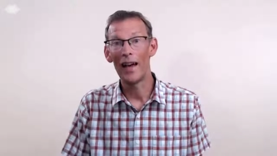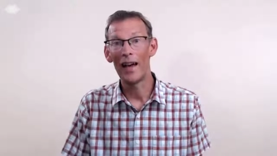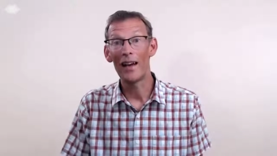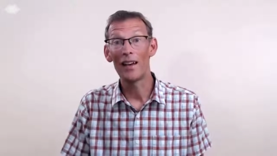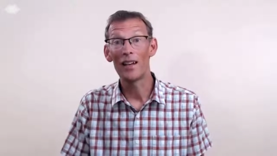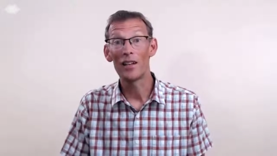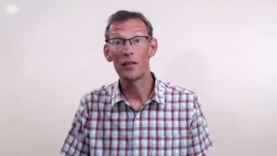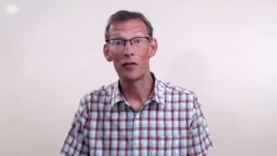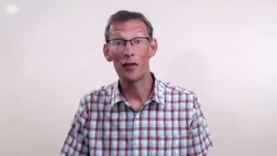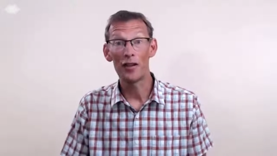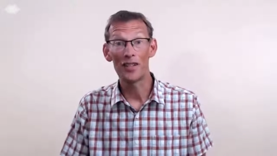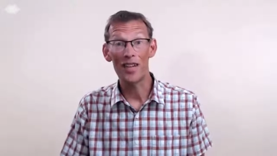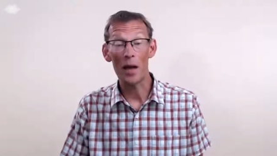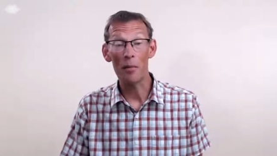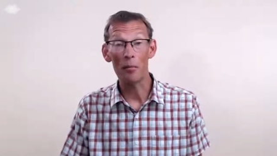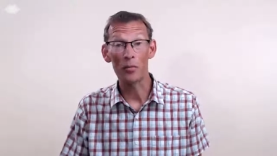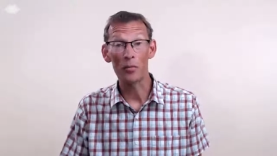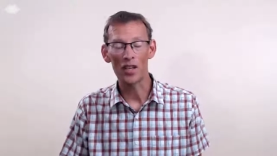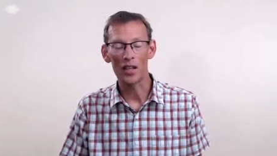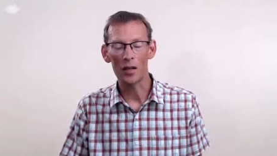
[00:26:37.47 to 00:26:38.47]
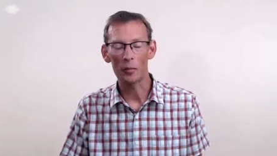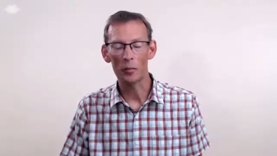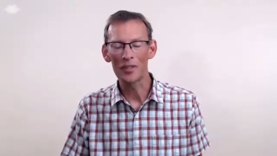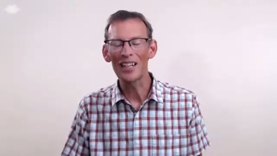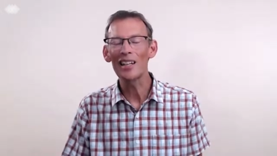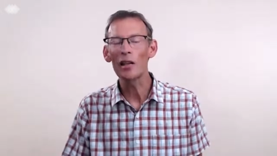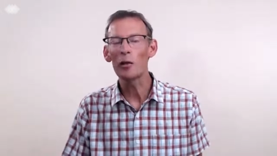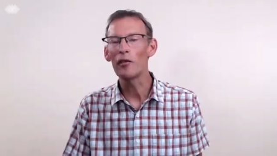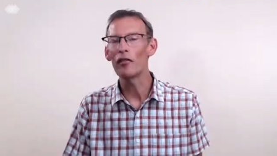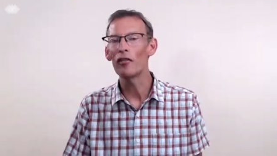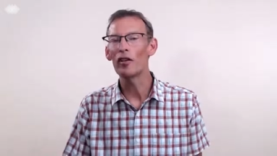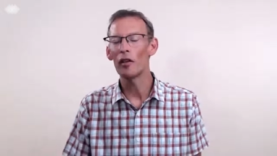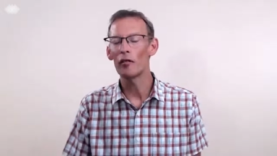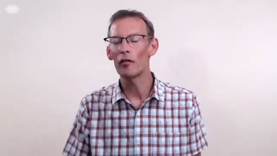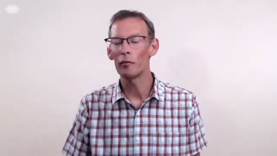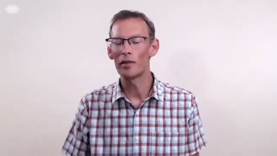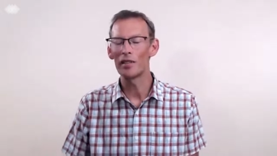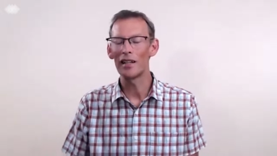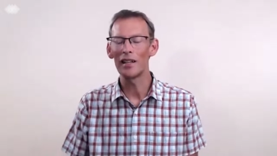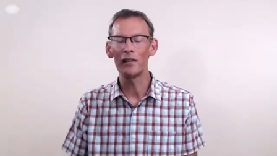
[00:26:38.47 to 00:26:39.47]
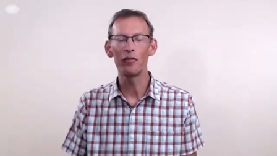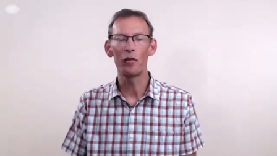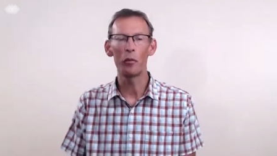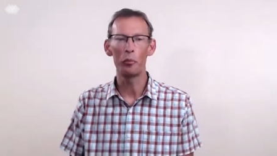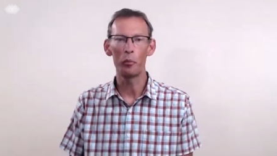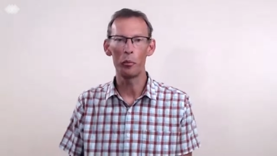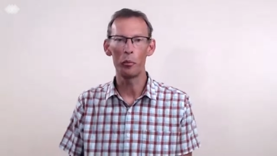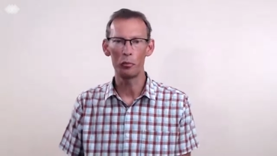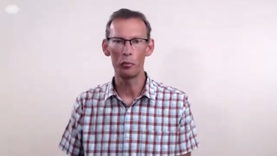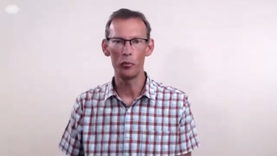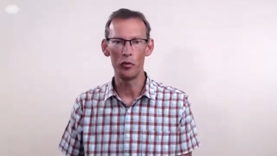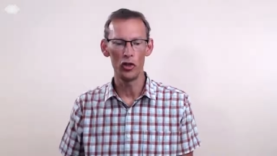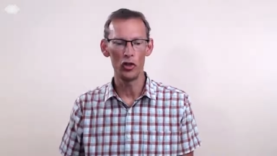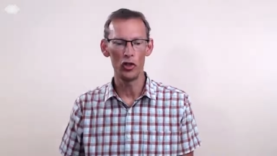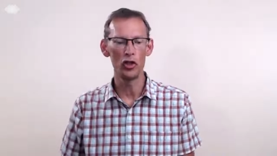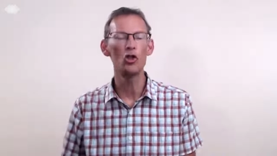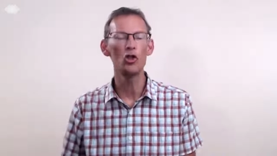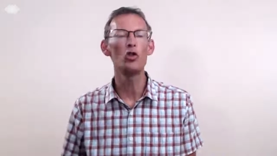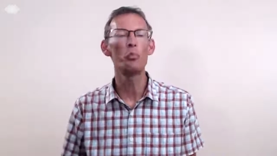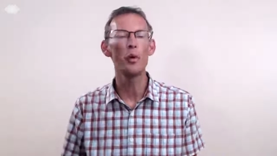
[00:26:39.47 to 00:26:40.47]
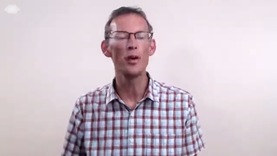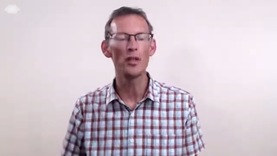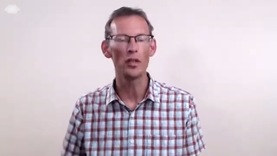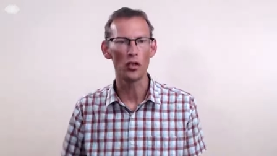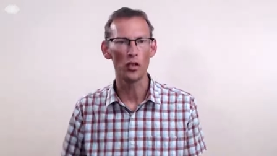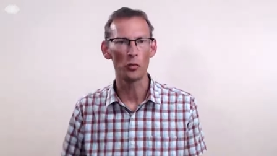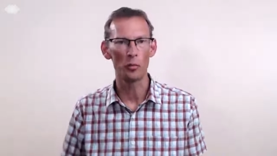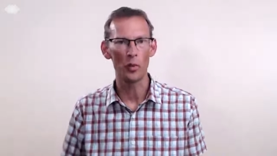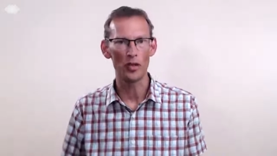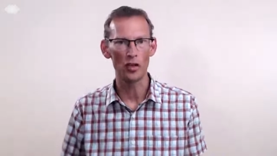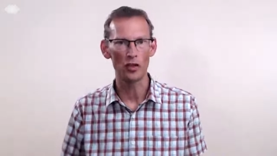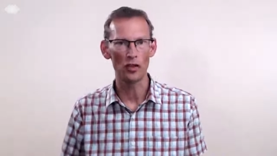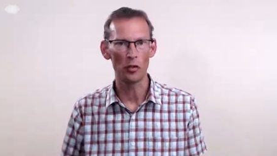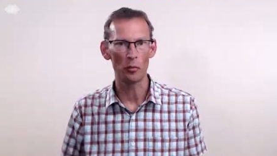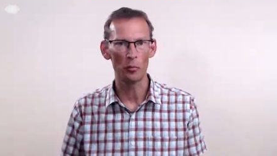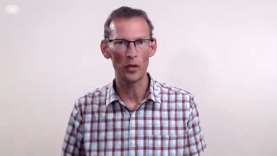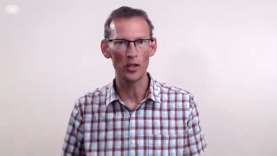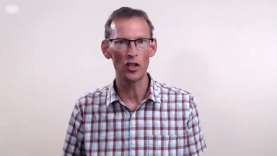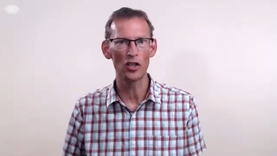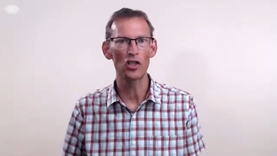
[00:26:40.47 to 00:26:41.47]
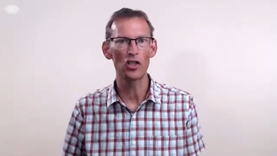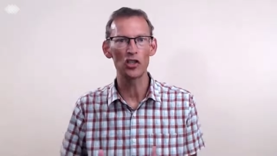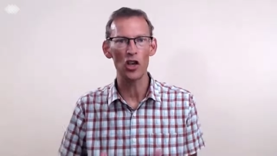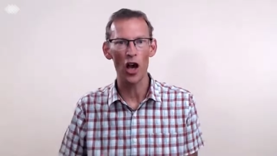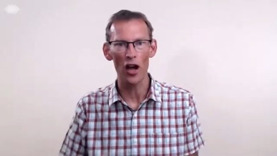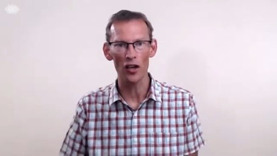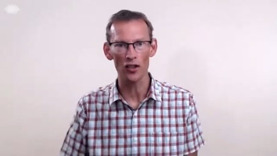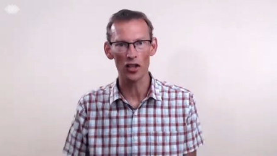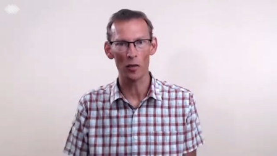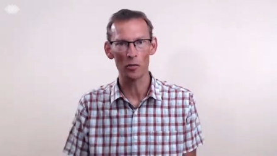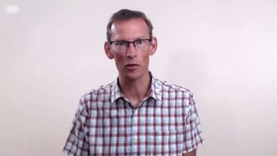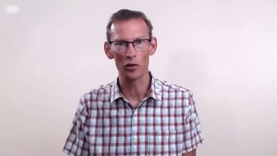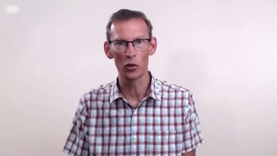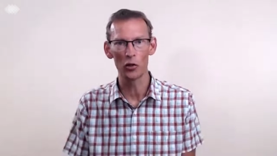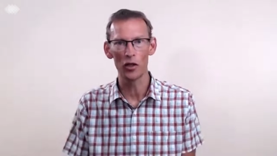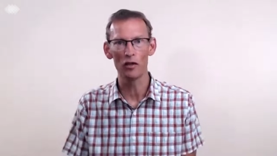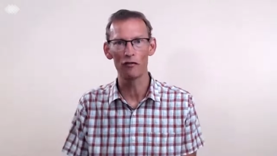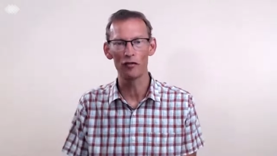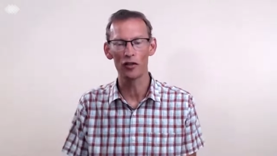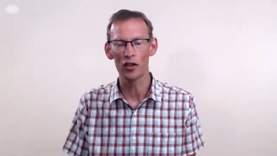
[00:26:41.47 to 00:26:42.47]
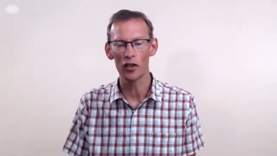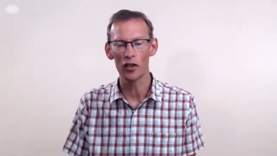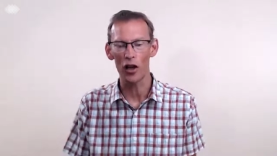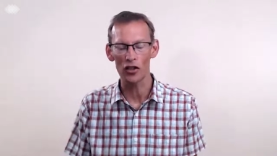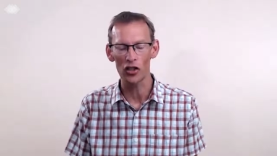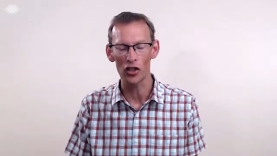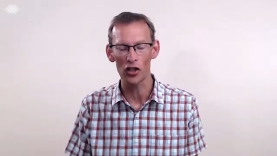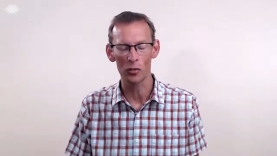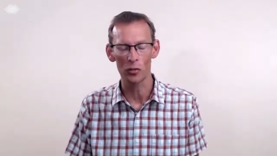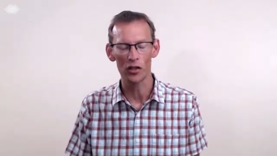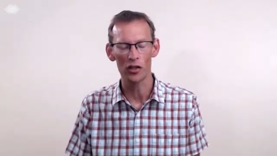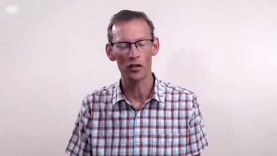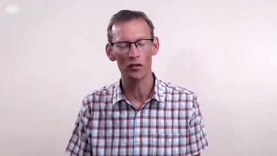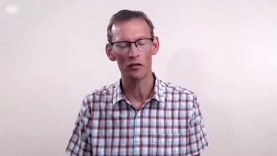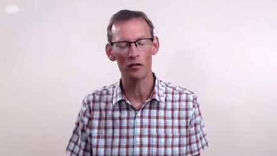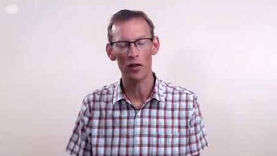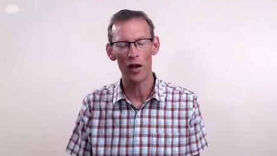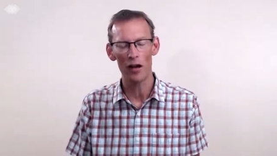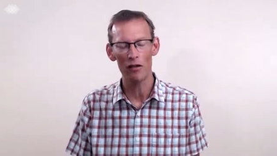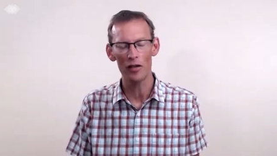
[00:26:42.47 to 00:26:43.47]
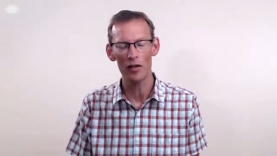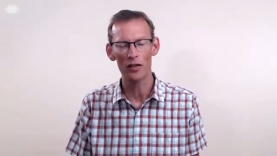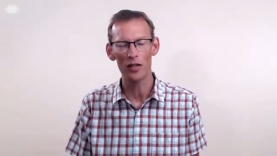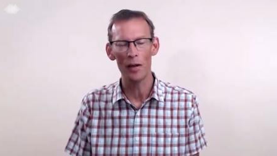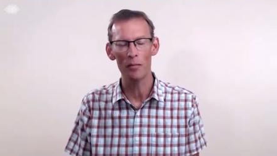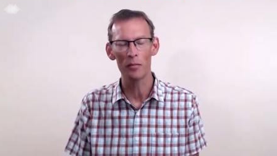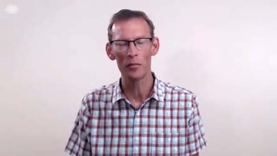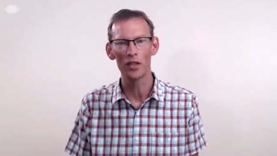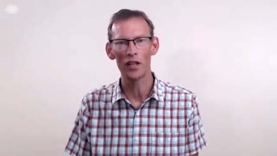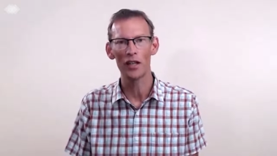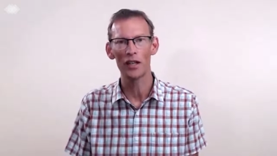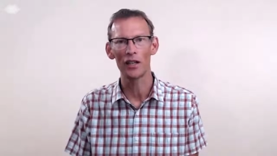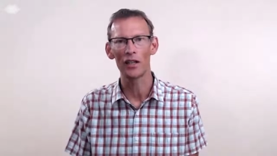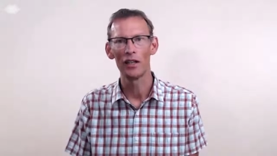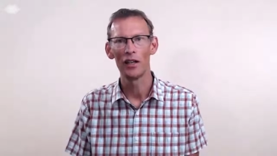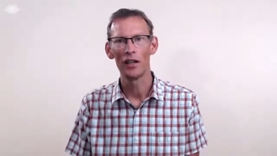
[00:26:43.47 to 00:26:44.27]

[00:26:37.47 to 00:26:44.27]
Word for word: and it's very tempting, particularly with particularly for new business, business business startup looking for customers. It's very tempting